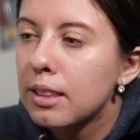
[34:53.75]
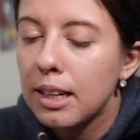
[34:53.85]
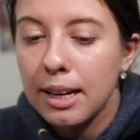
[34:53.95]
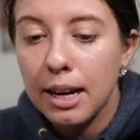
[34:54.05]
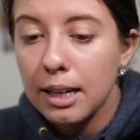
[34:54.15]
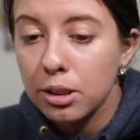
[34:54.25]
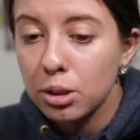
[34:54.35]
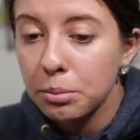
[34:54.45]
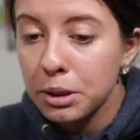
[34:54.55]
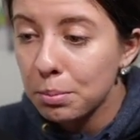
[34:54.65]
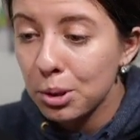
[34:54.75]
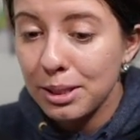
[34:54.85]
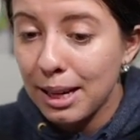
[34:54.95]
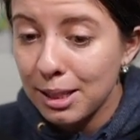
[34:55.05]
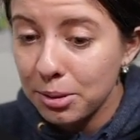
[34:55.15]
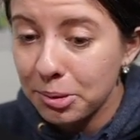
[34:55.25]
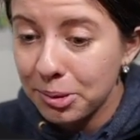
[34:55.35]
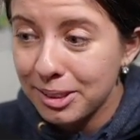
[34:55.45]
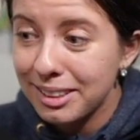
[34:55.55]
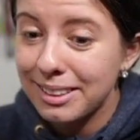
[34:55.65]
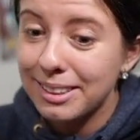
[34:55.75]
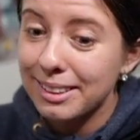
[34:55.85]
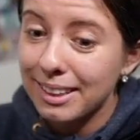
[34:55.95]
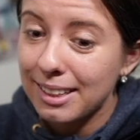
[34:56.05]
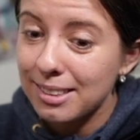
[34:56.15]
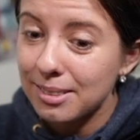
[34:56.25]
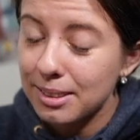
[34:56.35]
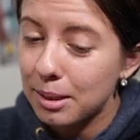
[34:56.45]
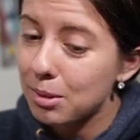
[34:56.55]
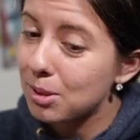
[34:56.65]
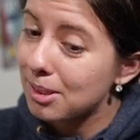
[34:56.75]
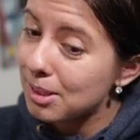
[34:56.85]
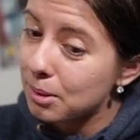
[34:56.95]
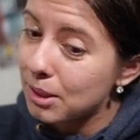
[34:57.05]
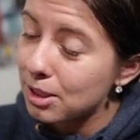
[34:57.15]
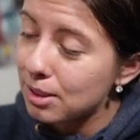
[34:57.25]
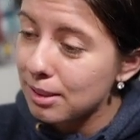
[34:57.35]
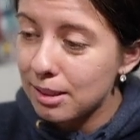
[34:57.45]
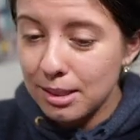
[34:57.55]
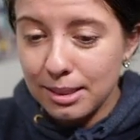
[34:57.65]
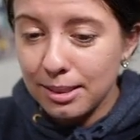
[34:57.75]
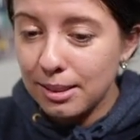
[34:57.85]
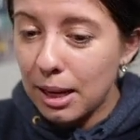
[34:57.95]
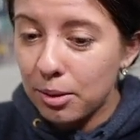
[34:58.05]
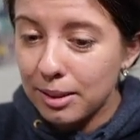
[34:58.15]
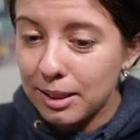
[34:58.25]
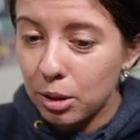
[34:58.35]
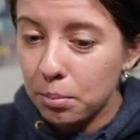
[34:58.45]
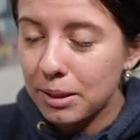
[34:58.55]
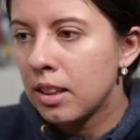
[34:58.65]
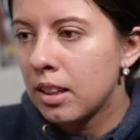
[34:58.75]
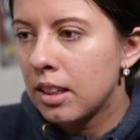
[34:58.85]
And I assume this person has Googled it and nothing answered them. So there's a question that's still out in the open.